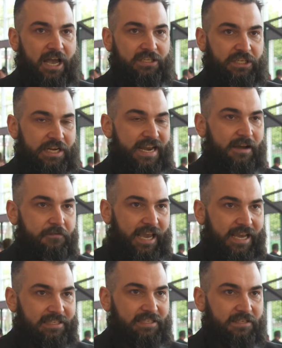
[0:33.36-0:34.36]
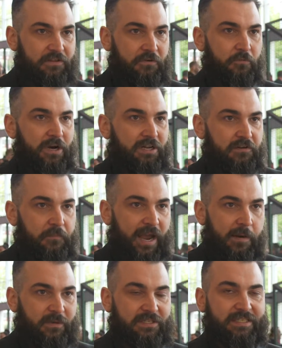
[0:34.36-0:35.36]
to navigate the world of
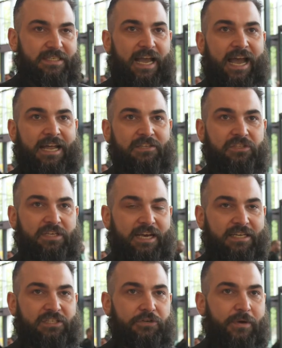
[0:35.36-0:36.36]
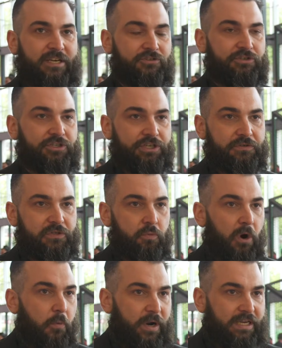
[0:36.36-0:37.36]
payments and to introduce
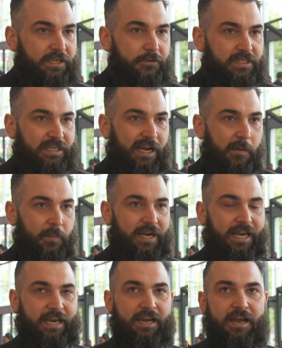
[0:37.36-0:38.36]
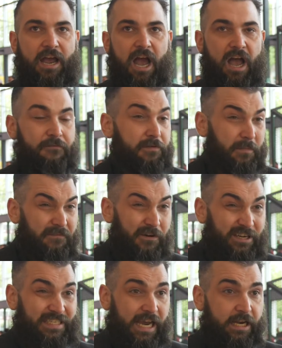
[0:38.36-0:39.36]
what we do as a company from a
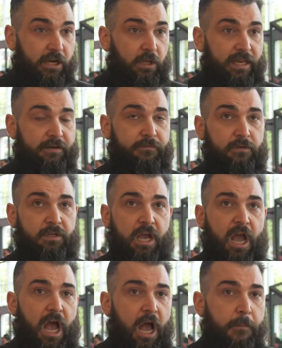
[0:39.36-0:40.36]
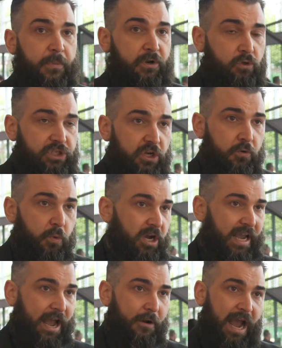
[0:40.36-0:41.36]
very technical level, but also
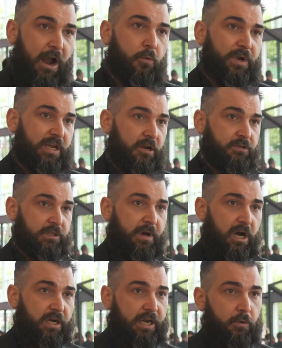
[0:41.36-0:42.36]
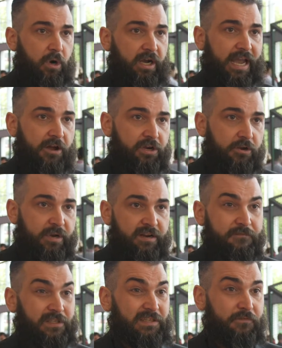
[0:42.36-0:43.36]
work out how we go to market, work out new and
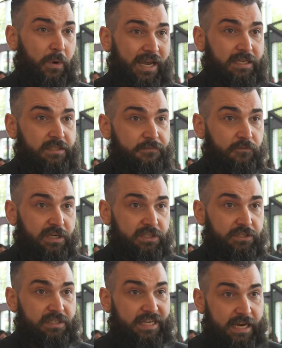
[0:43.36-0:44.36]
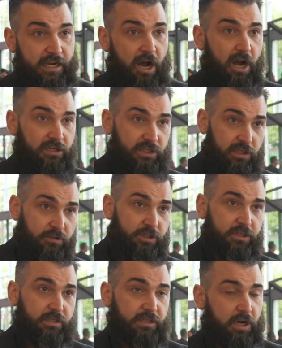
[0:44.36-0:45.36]
innovative ways for us to take our
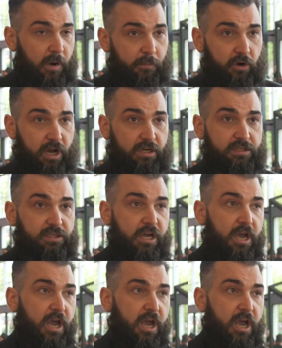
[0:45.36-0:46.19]
solutions and our products